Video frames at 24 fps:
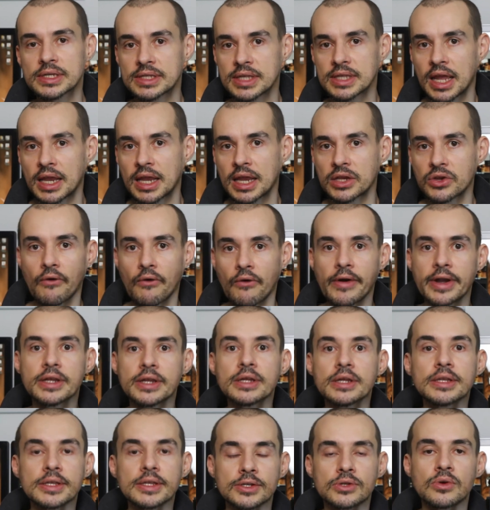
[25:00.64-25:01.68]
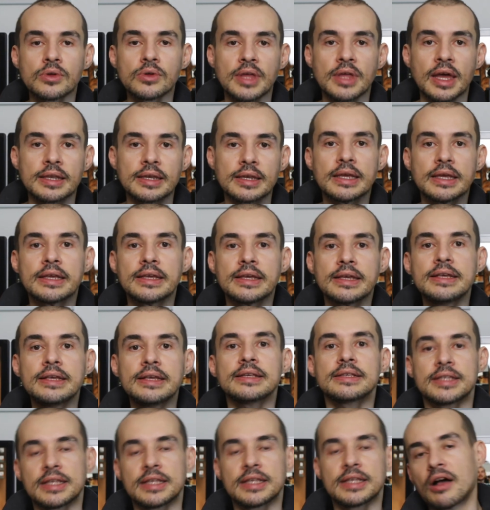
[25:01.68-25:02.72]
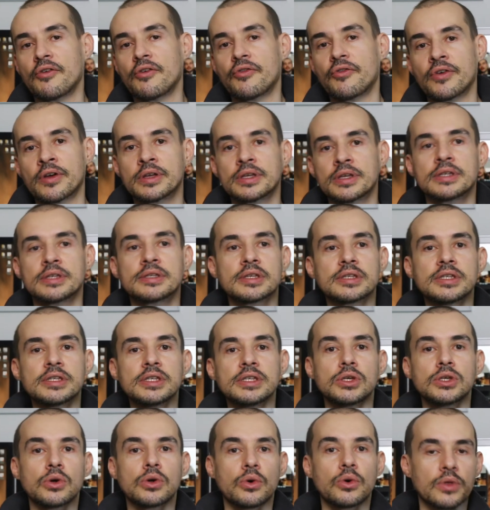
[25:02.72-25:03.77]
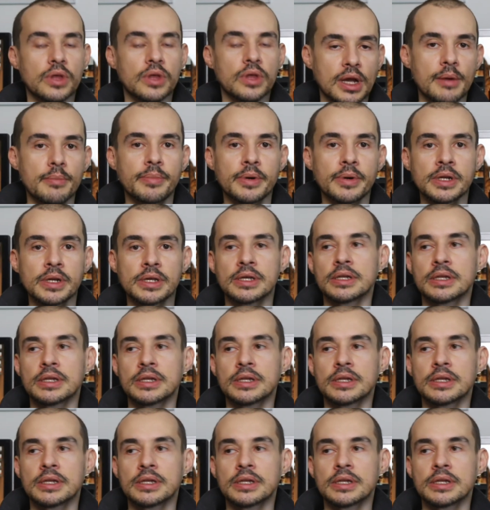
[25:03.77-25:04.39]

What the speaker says: you already understood that he is the alpha. He's the CEO of the company.